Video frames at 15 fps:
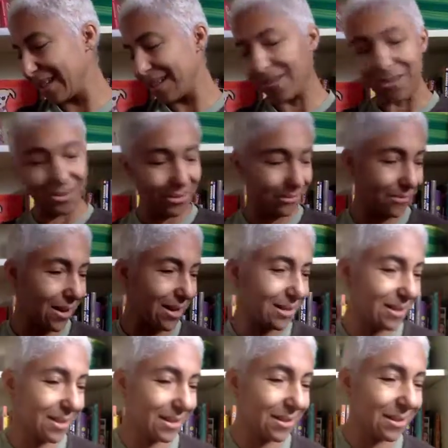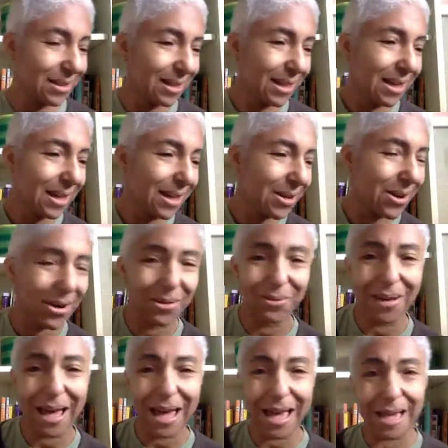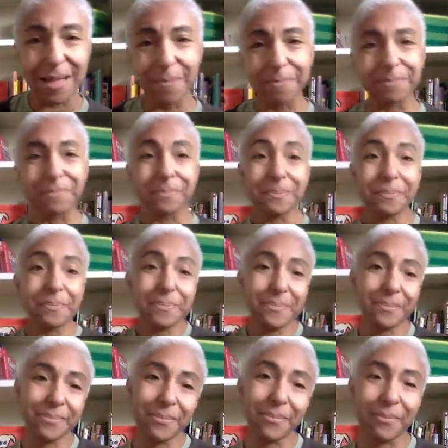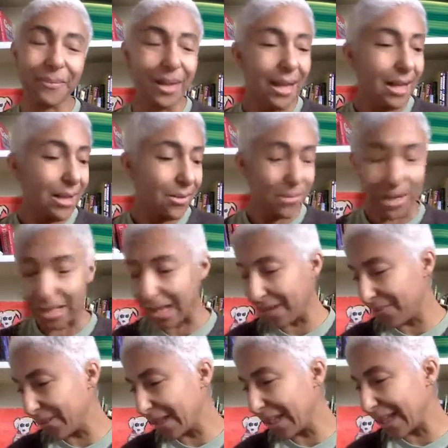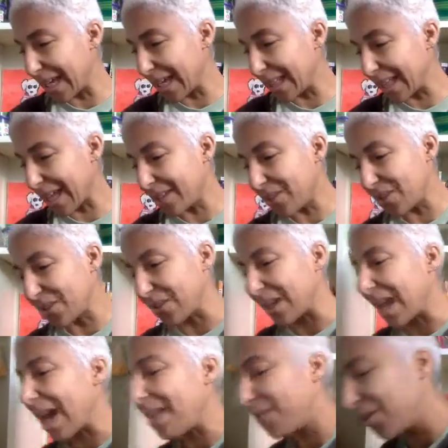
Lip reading: All the friends got away. Well, I really like that story. I have